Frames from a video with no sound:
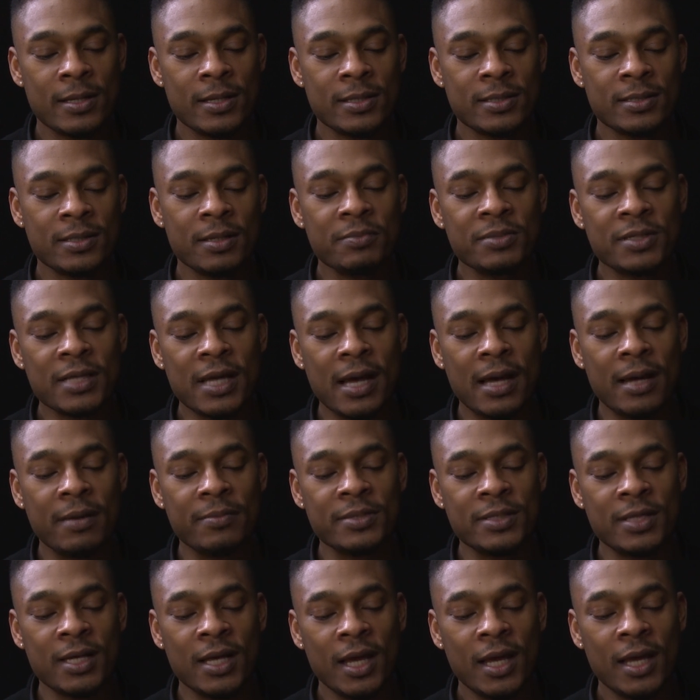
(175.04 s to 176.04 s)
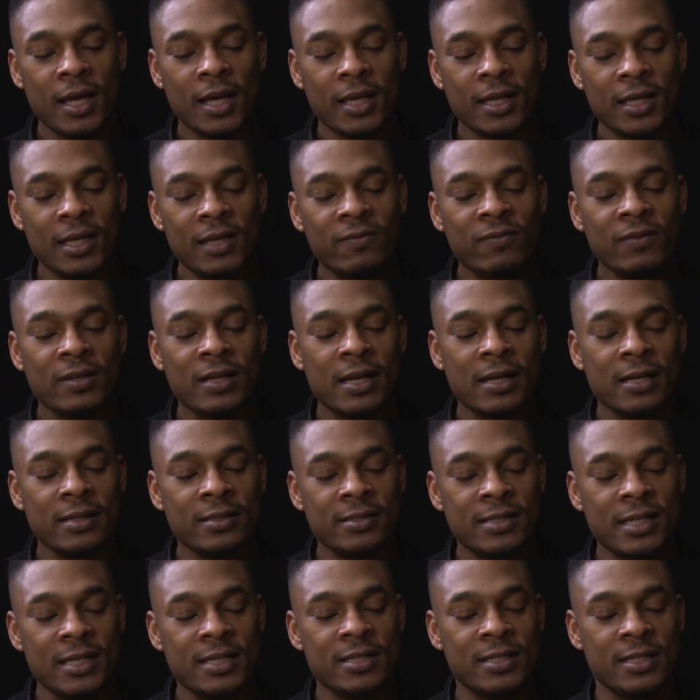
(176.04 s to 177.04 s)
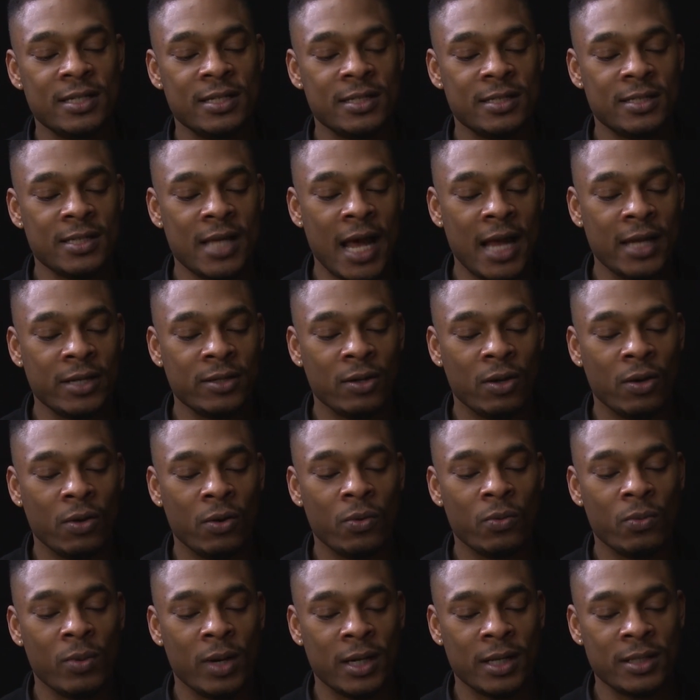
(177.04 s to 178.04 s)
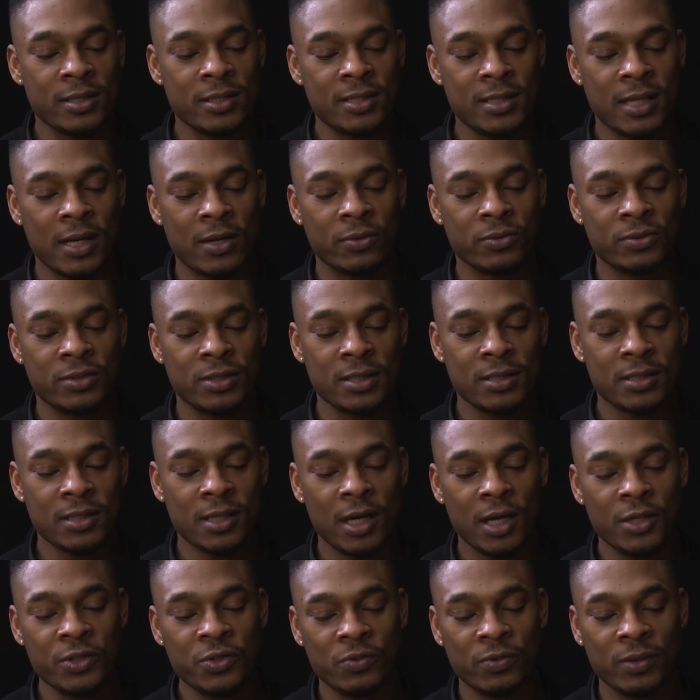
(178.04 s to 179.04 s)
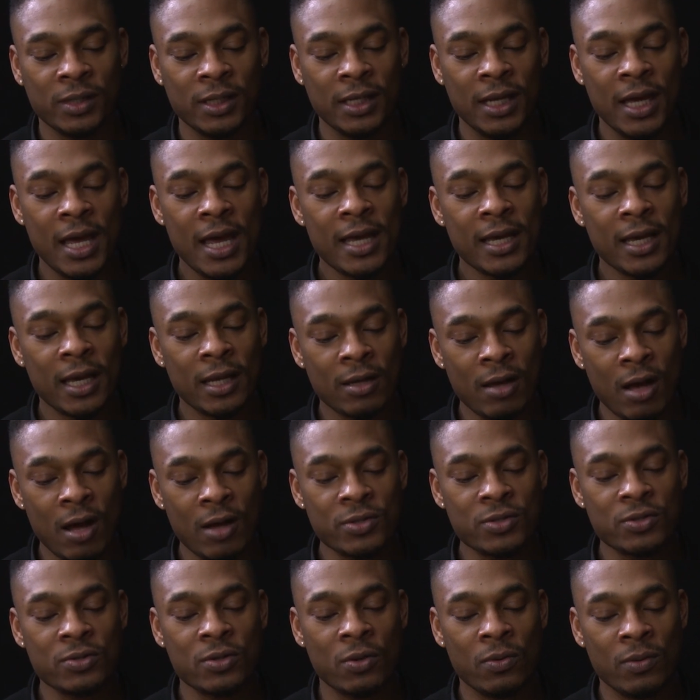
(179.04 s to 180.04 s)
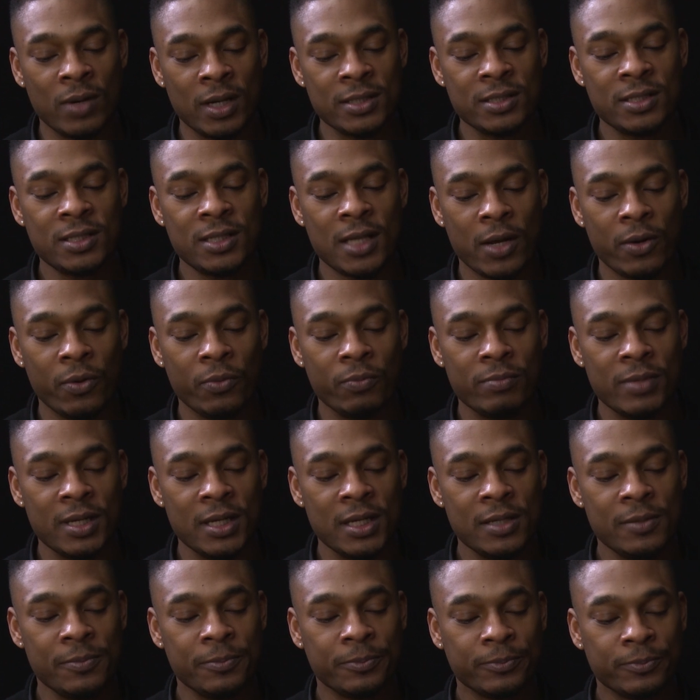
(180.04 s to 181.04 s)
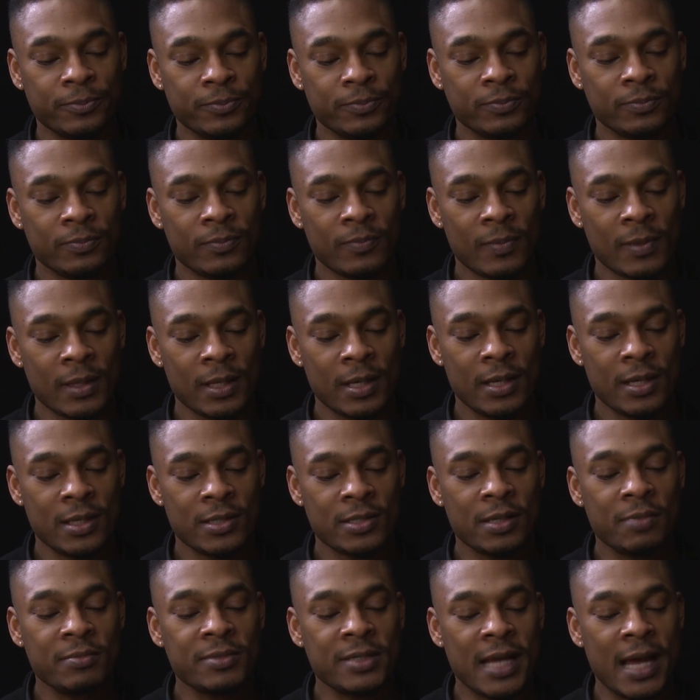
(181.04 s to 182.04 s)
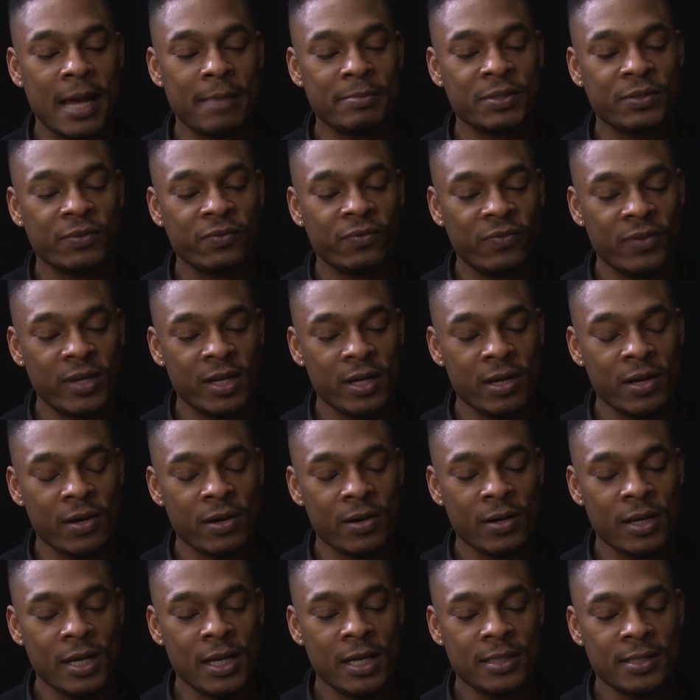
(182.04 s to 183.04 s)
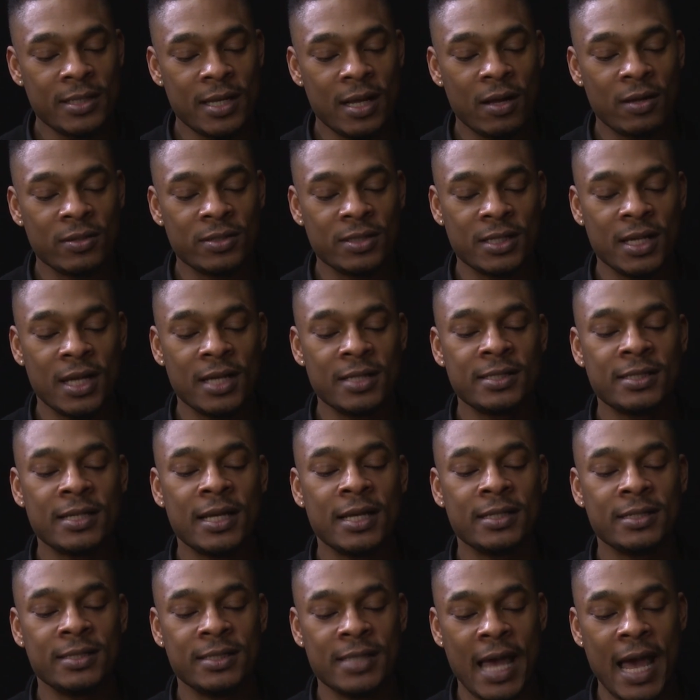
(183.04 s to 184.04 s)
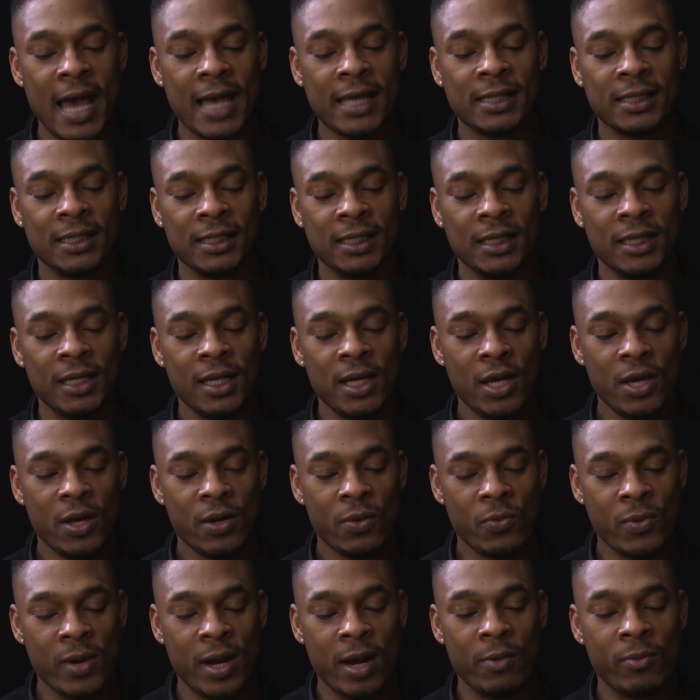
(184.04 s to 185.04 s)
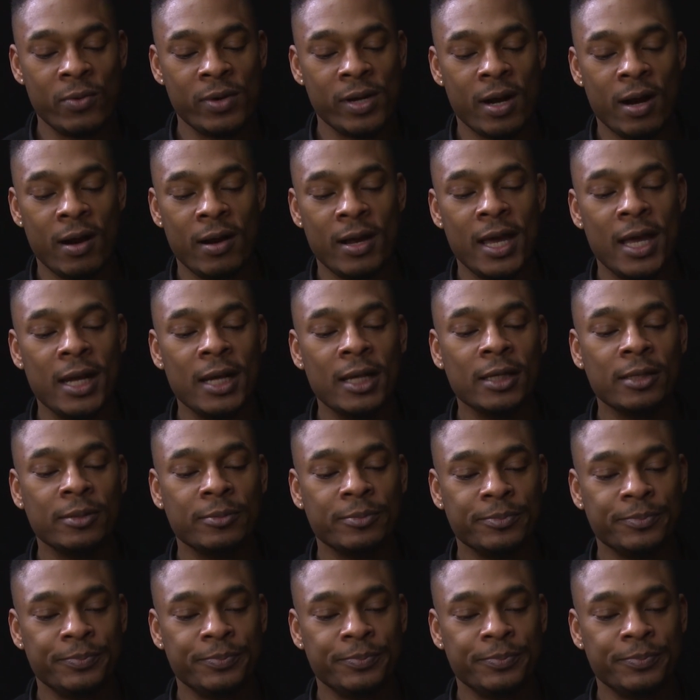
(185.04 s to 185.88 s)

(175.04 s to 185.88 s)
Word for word: Sometimes, even at a distance, I know what unsettles this country can also unsettle me. Sometimes fear tells us exactly where we are heading.